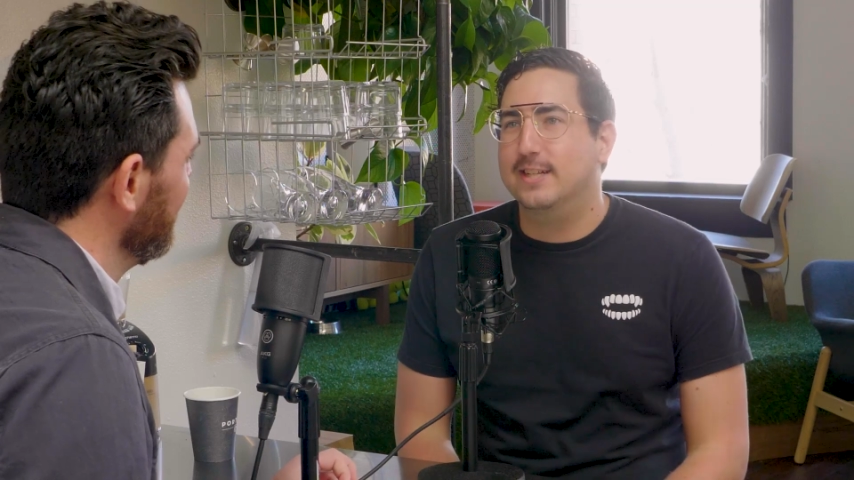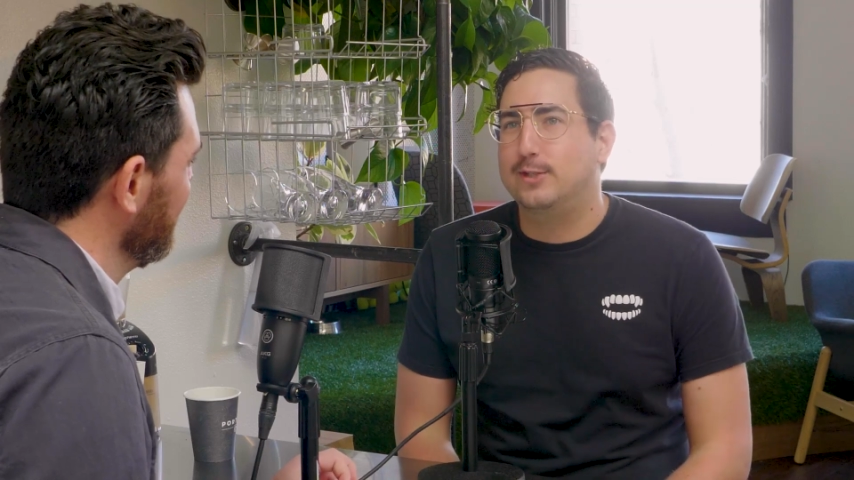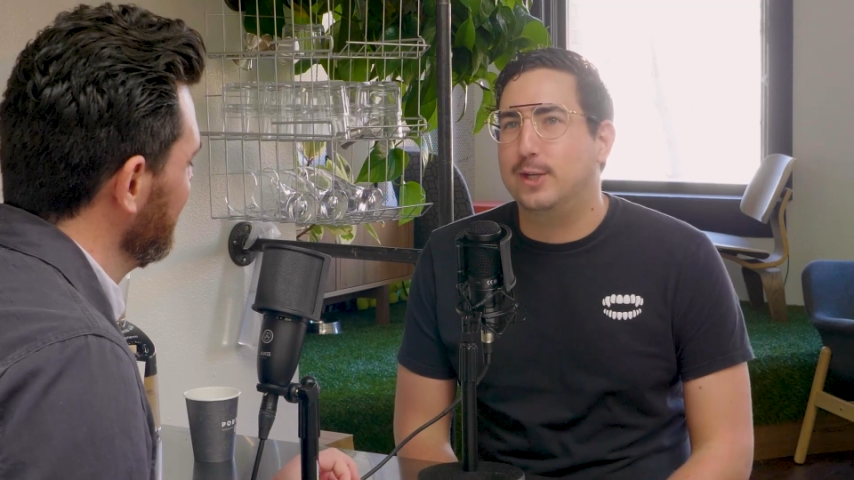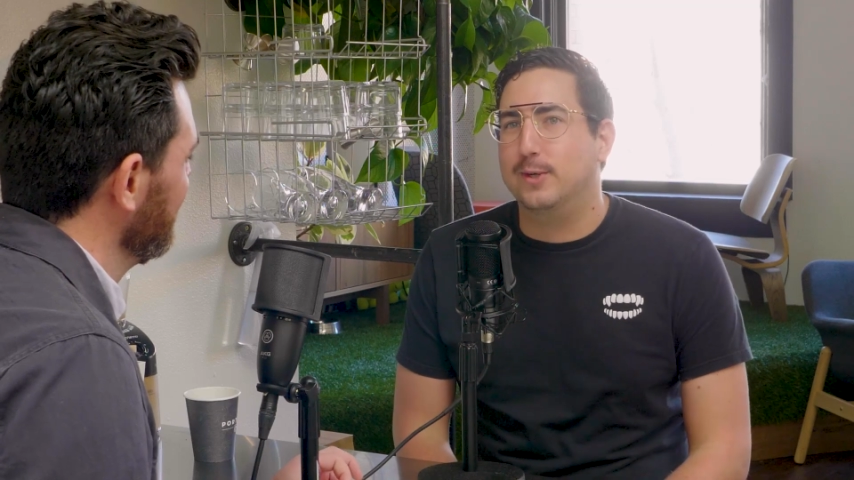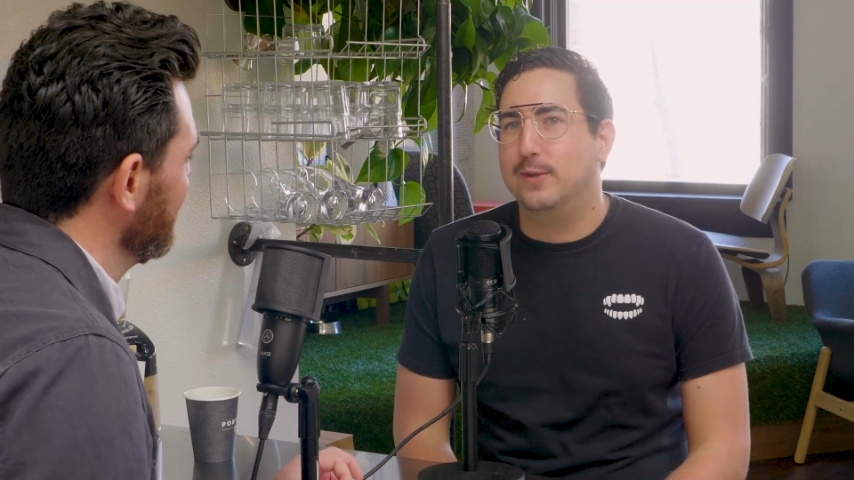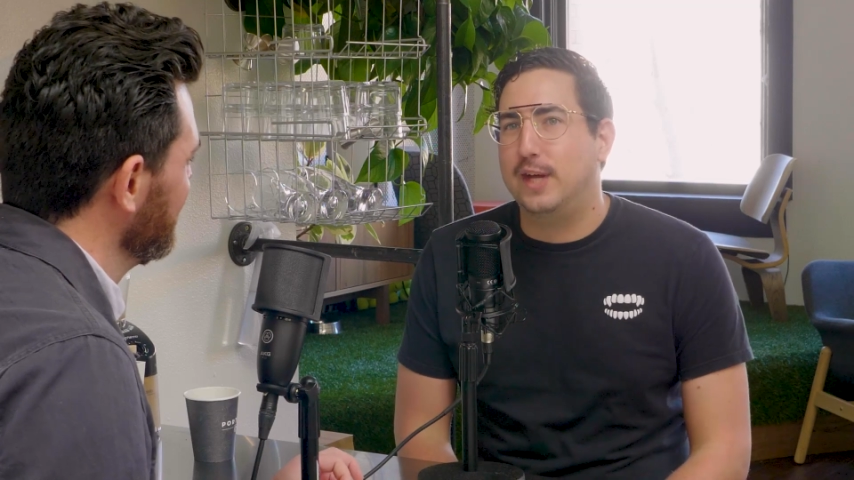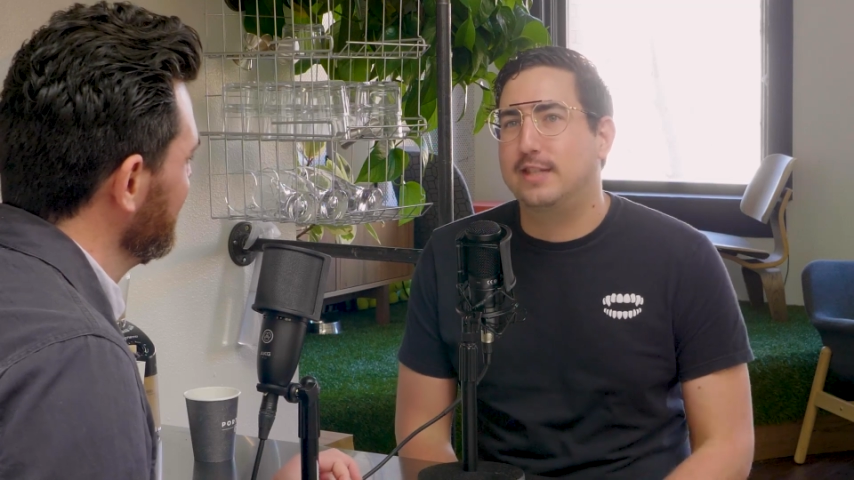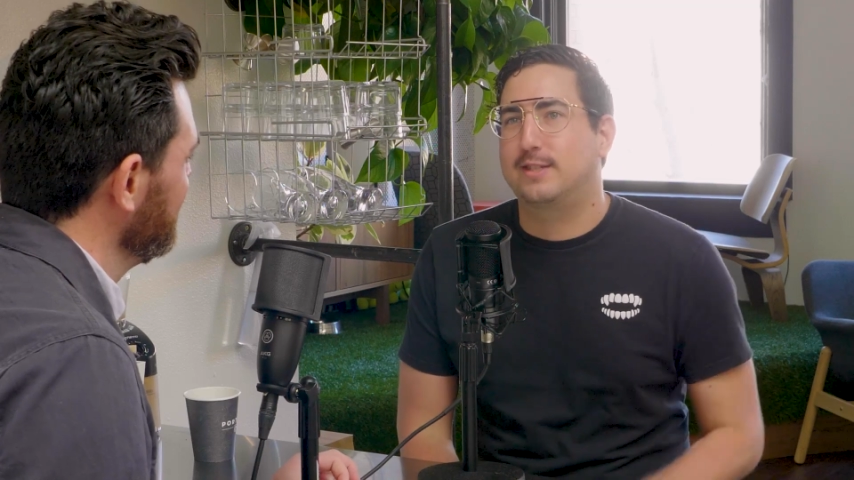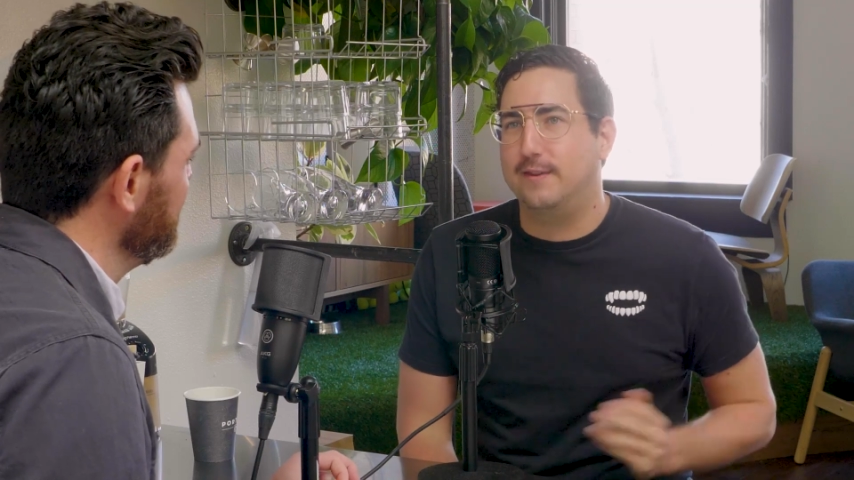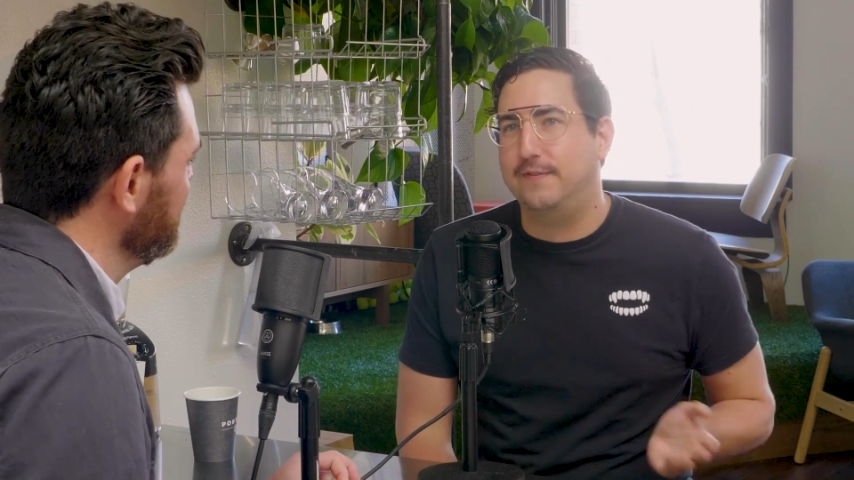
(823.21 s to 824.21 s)
And so
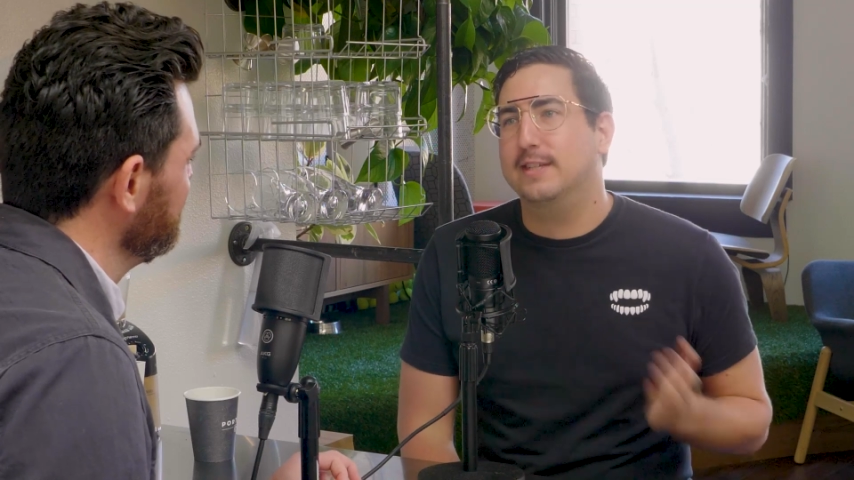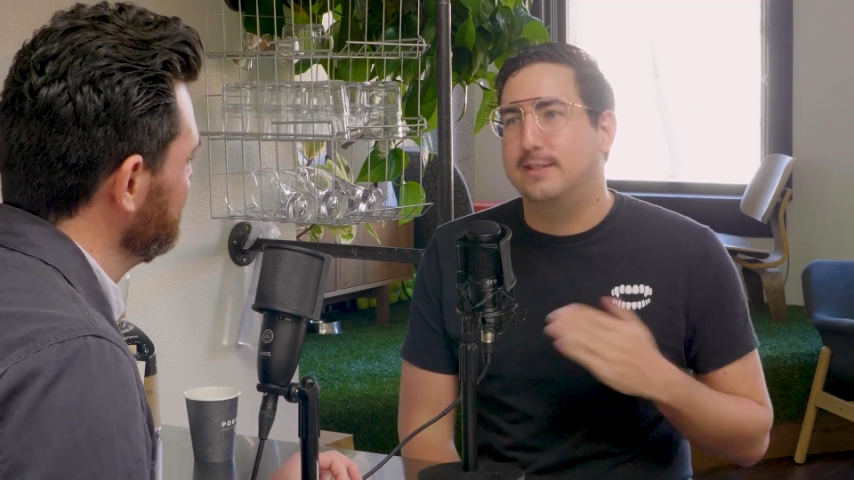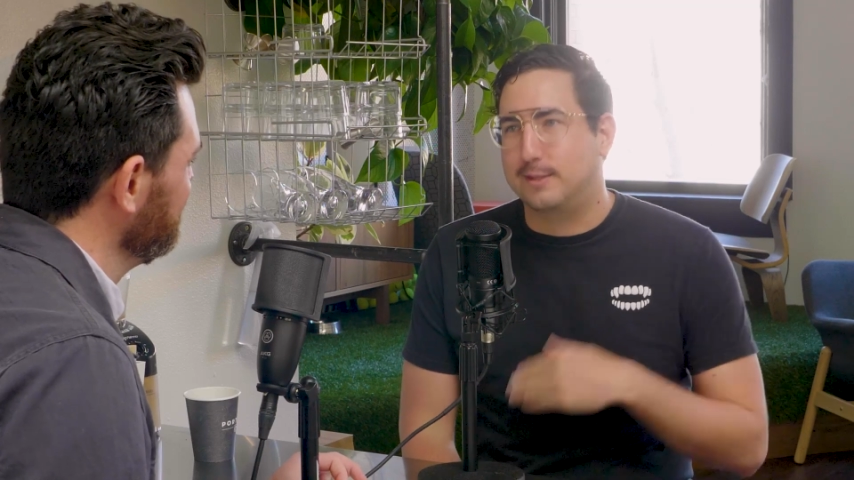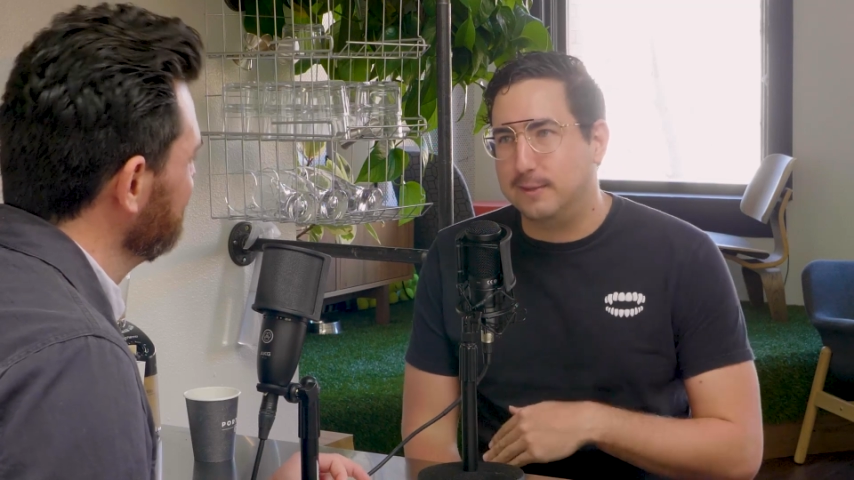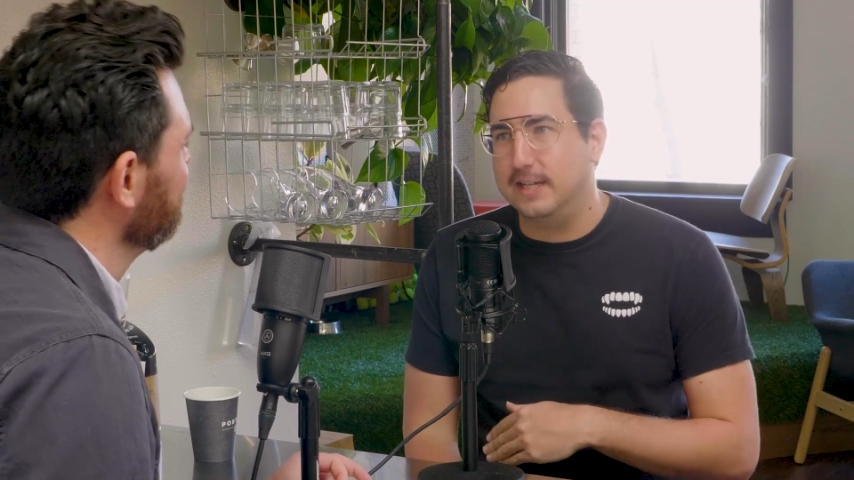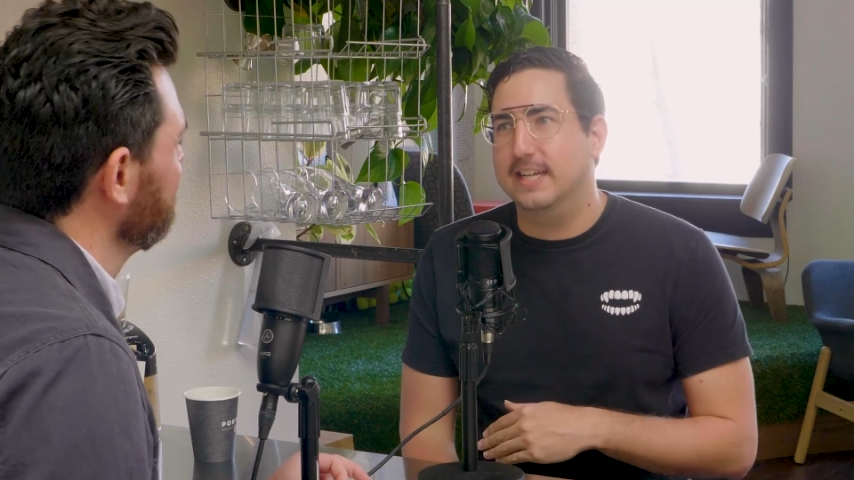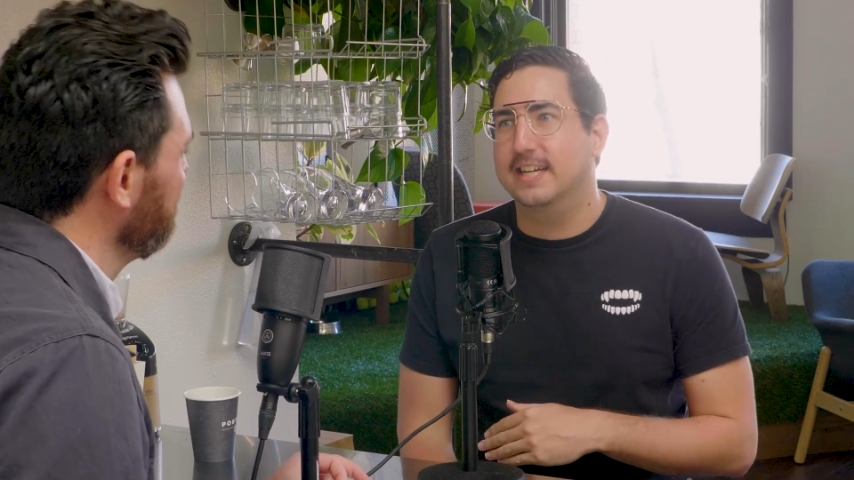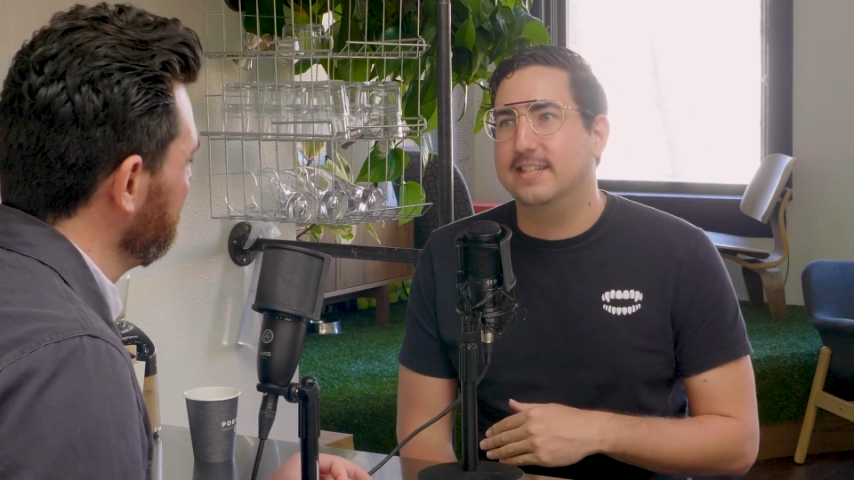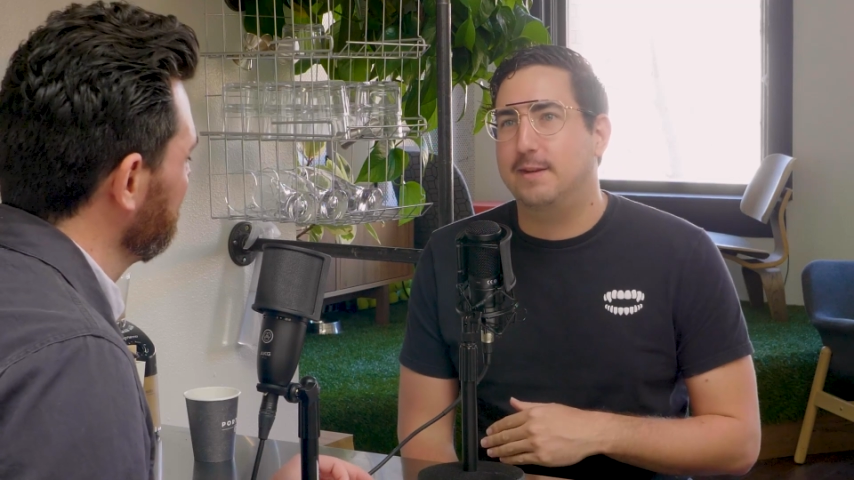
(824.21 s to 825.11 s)
that's the phase 3 is